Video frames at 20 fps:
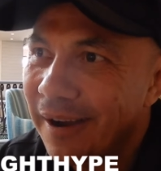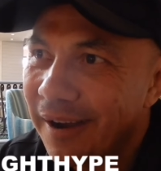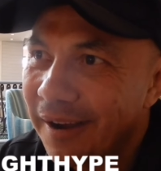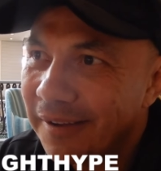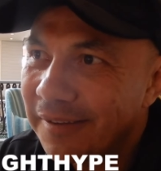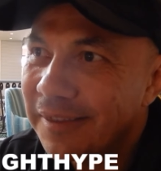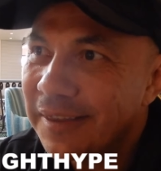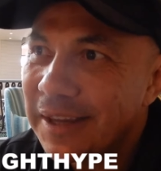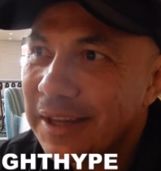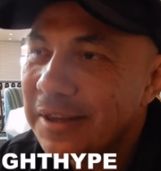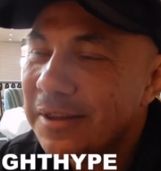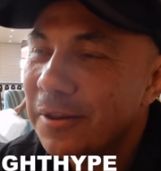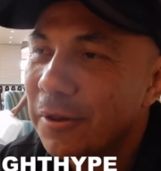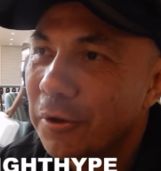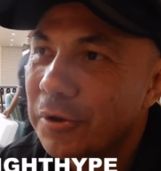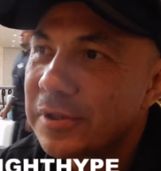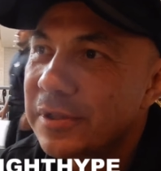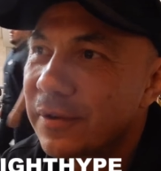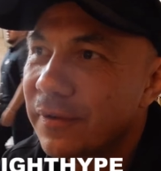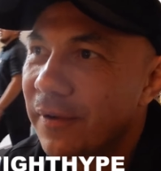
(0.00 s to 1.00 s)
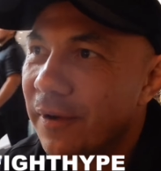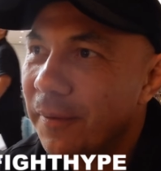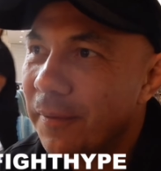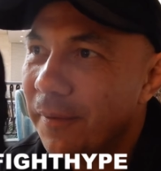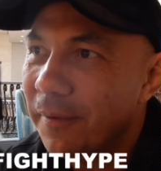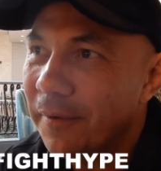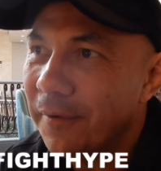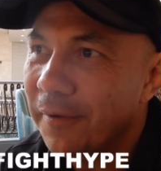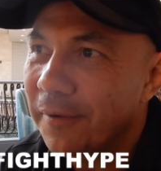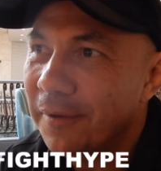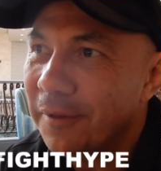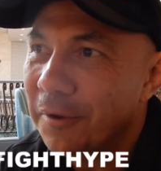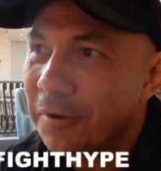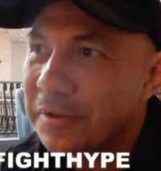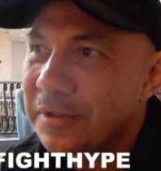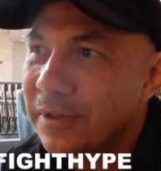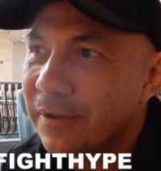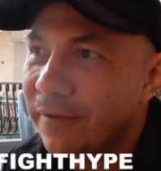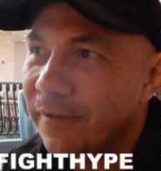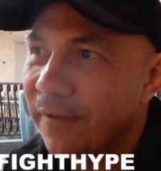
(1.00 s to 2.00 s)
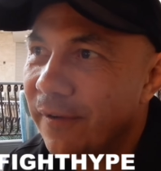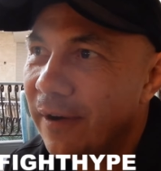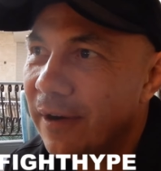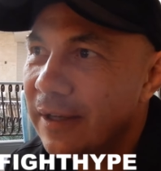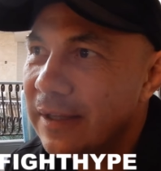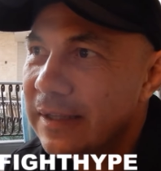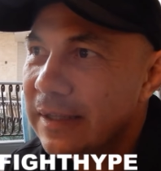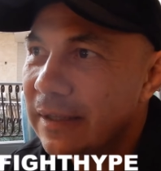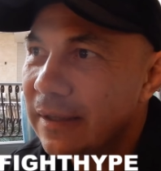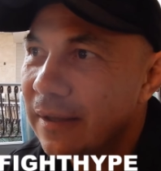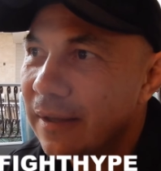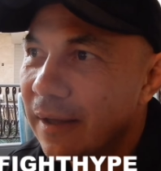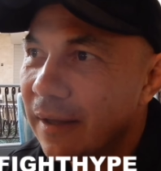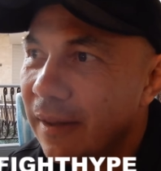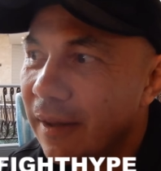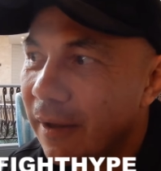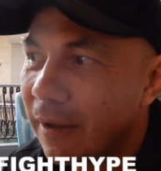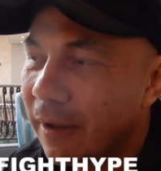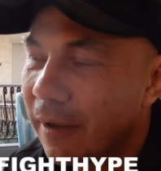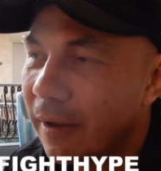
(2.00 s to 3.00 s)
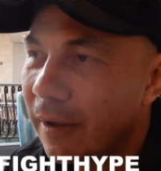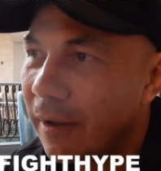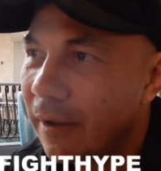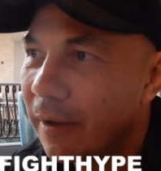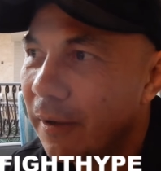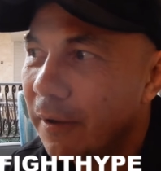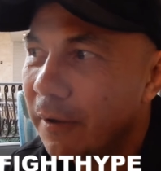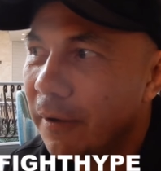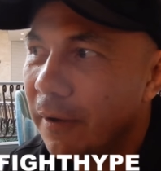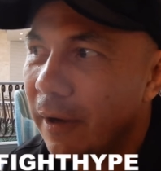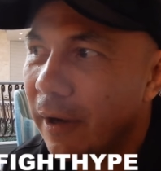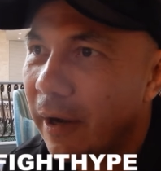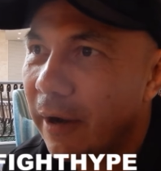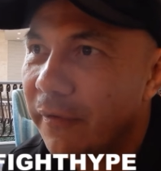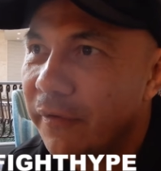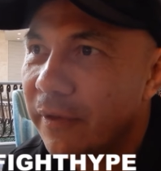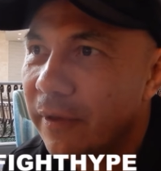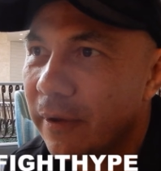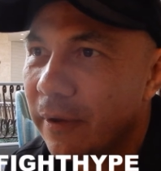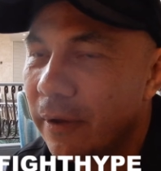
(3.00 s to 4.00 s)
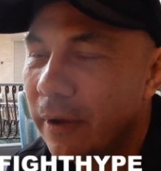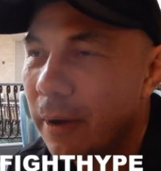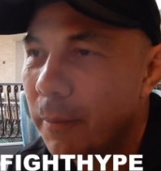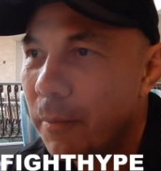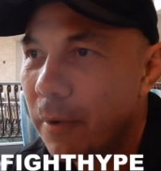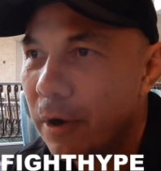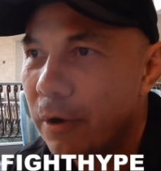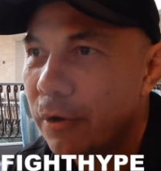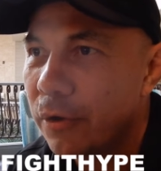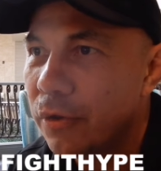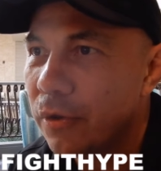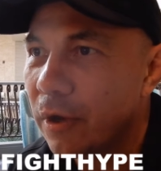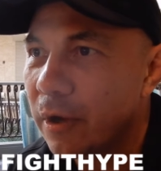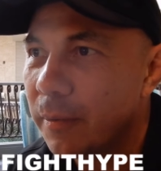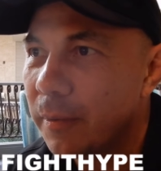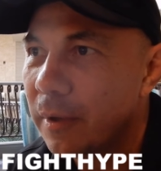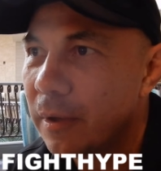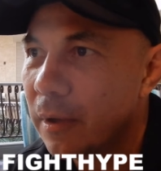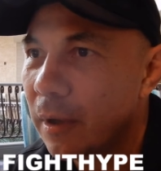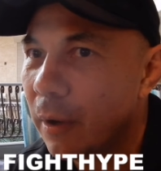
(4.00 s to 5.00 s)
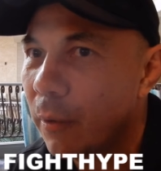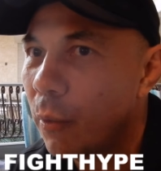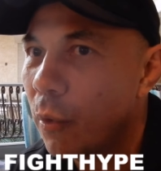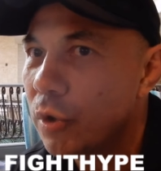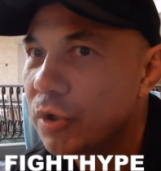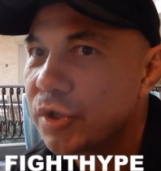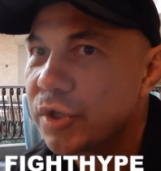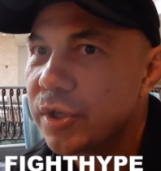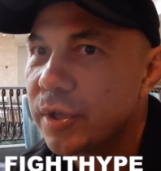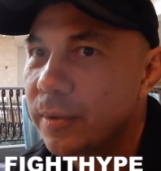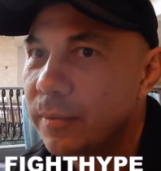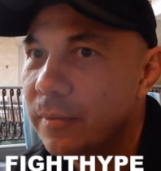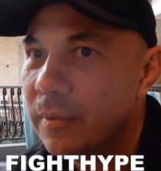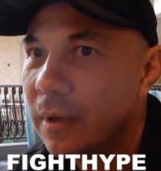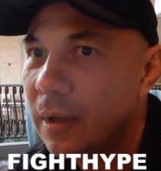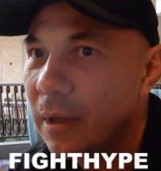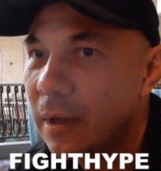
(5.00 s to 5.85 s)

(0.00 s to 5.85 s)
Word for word: I did lots of uh, lots of fights, and uh, after my retirement, I watched them.